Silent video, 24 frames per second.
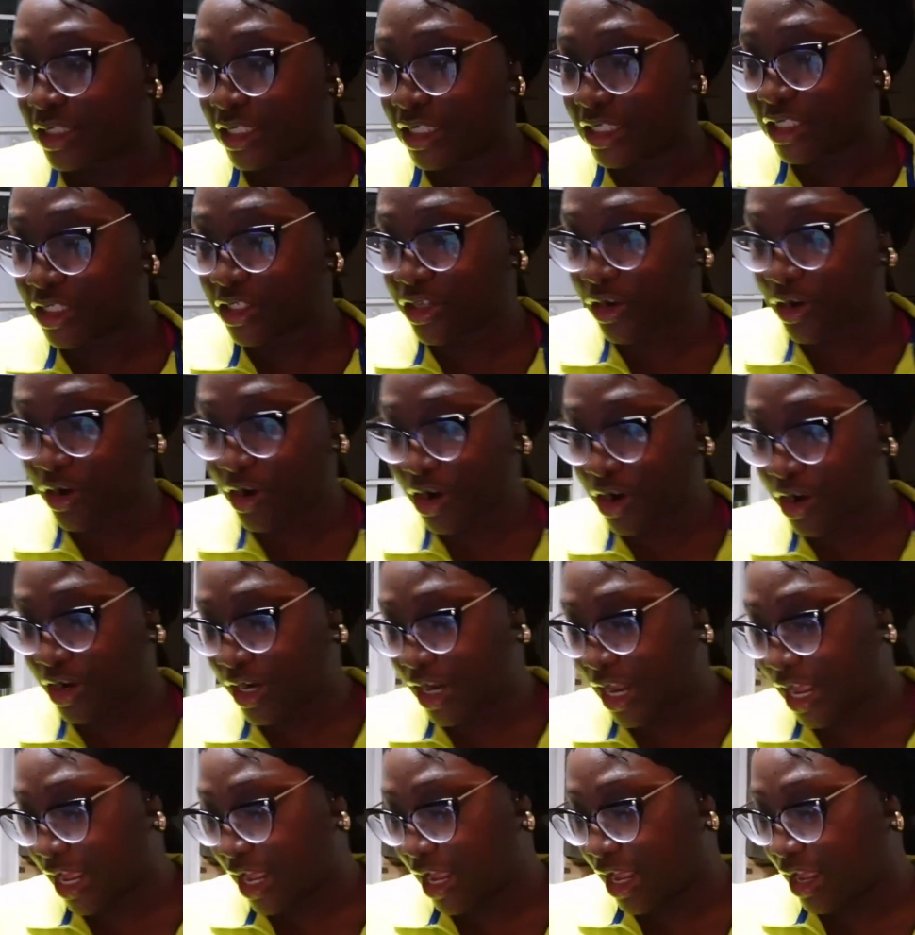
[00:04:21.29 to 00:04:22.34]
This girl
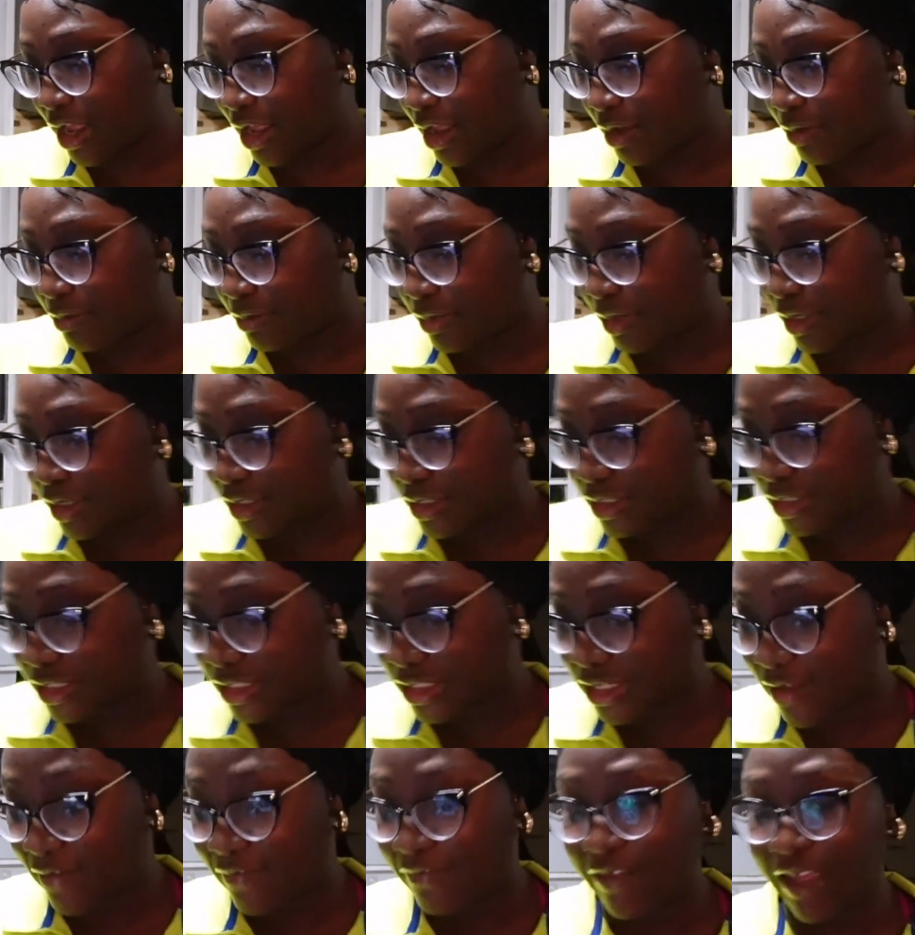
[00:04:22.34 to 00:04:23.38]
named
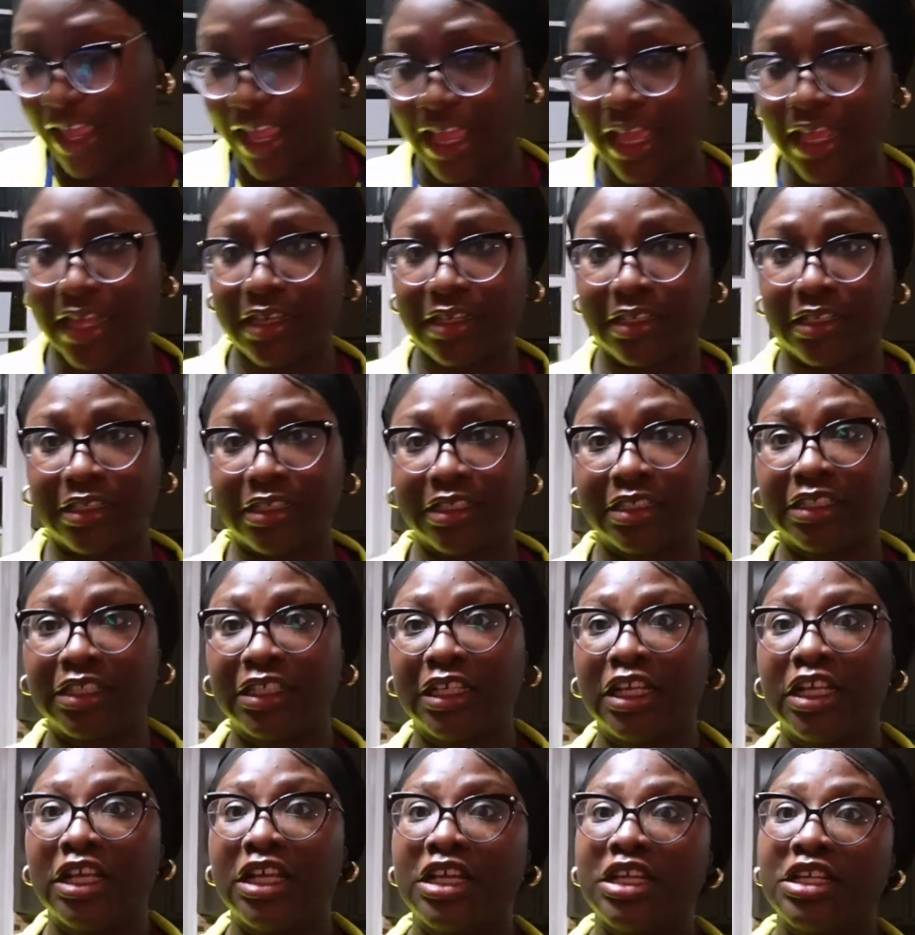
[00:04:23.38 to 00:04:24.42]
Savannah
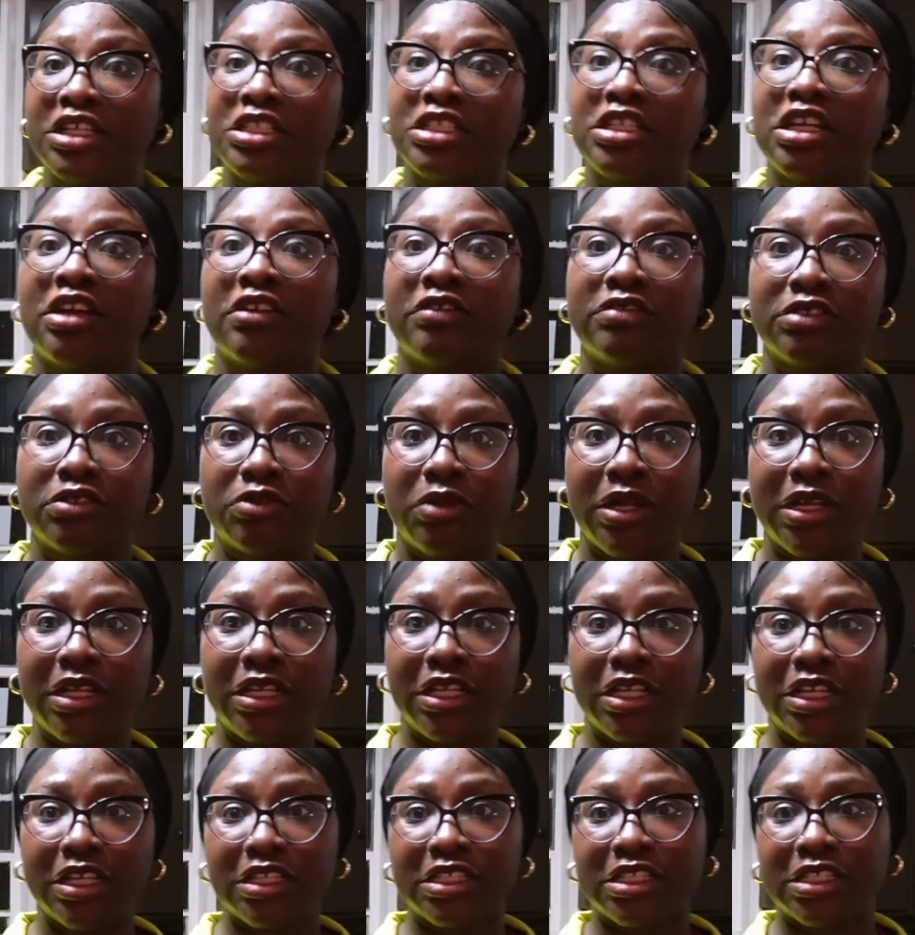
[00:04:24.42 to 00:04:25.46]
served 20
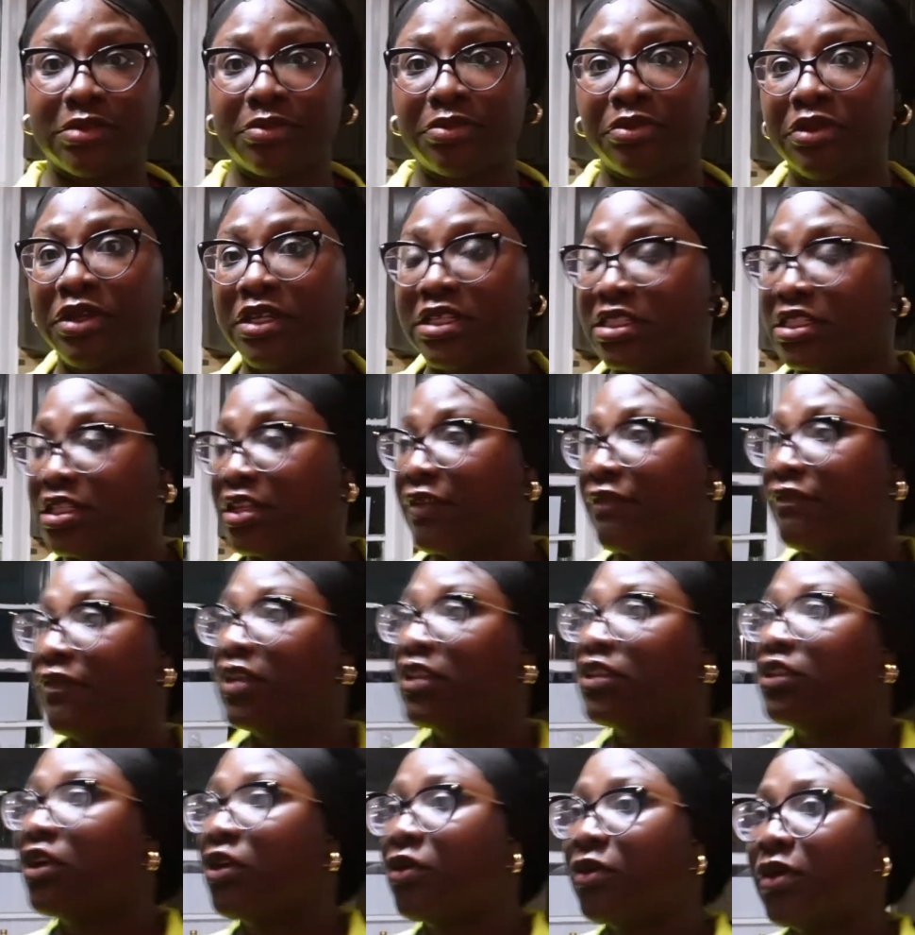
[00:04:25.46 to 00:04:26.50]
years in prison for
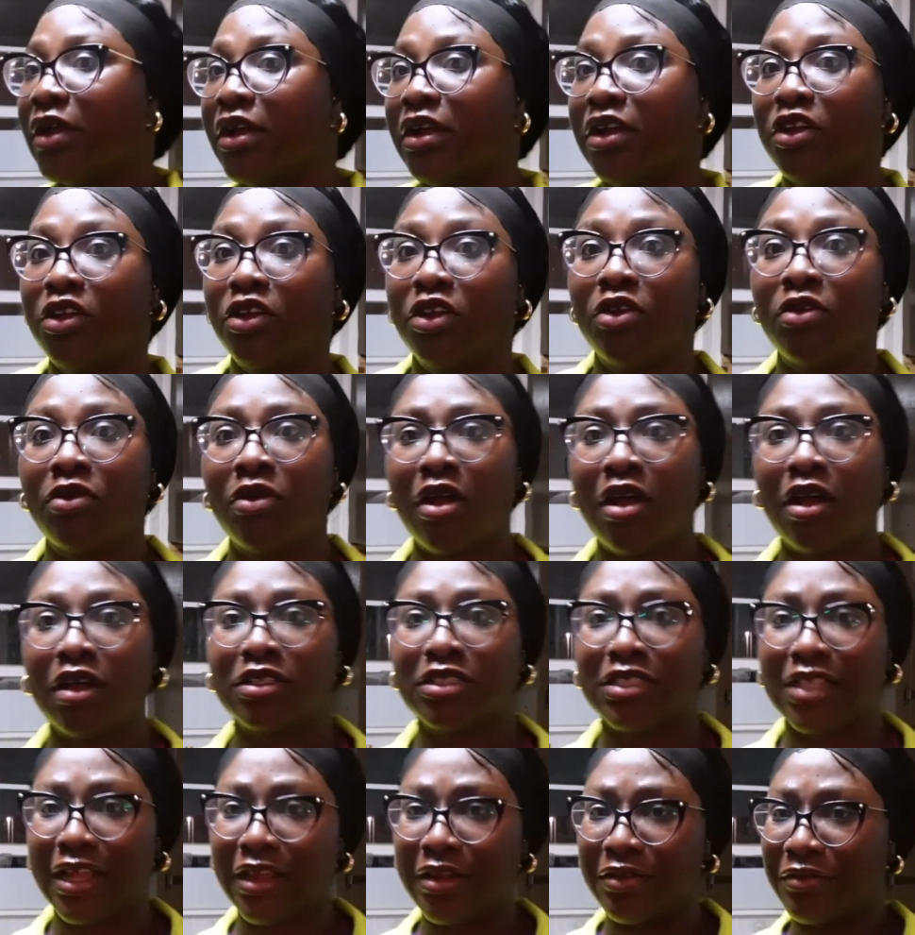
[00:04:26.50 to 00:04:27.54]
throwing
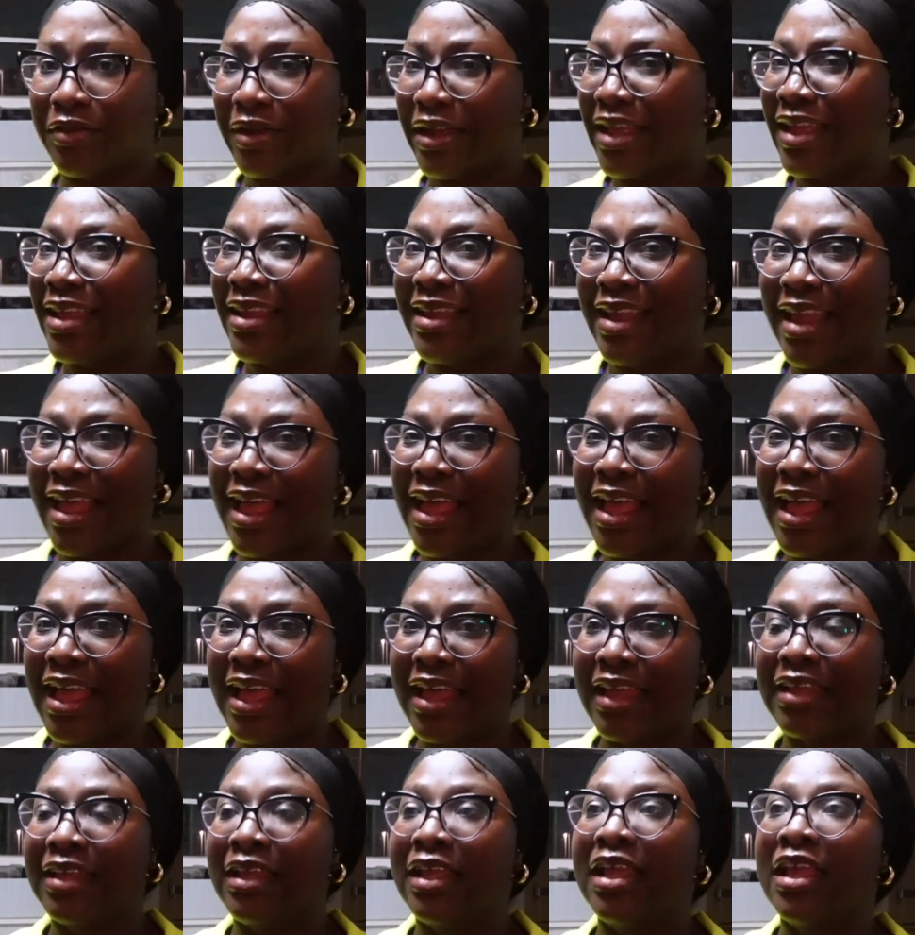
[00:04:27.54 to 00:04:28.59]
Clorox and
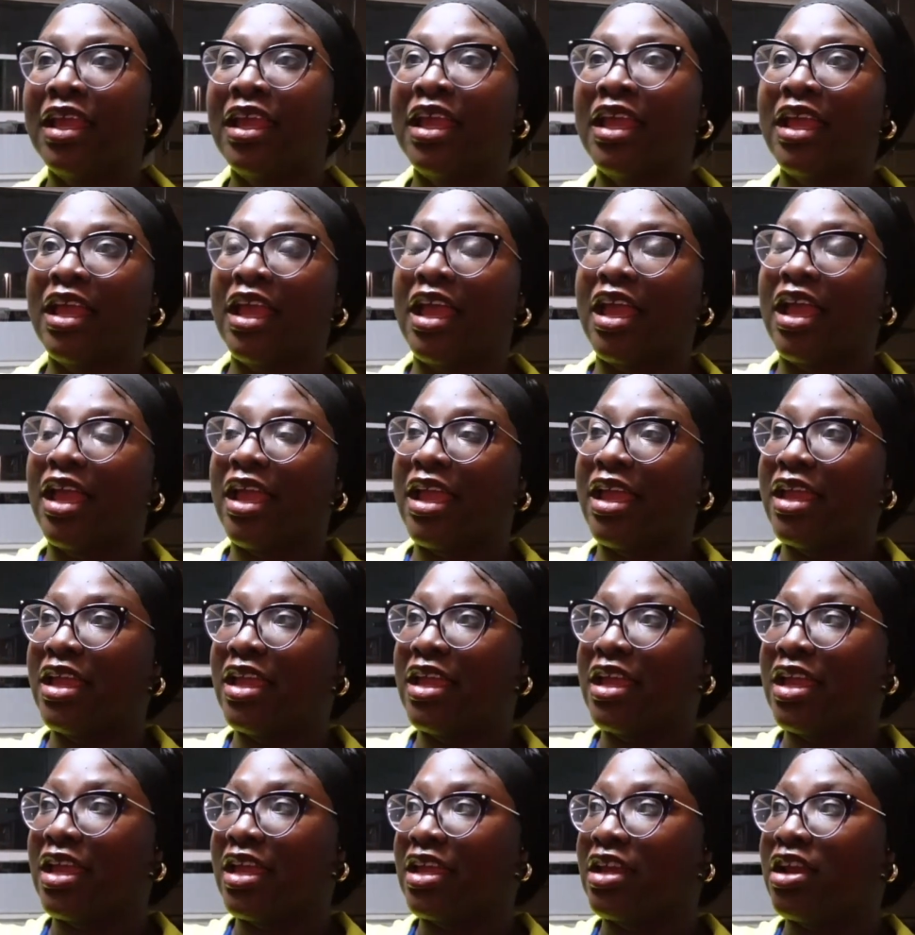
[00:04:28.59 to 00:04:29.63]
Redline
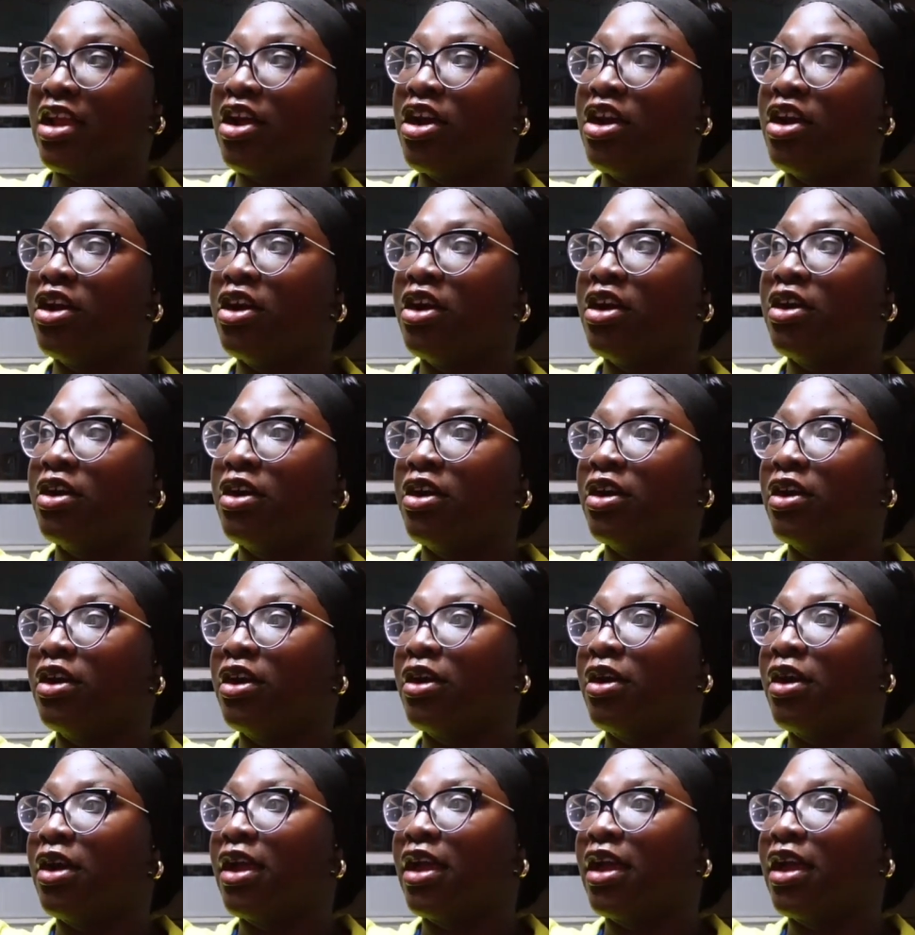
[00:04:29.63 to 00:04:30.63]
in her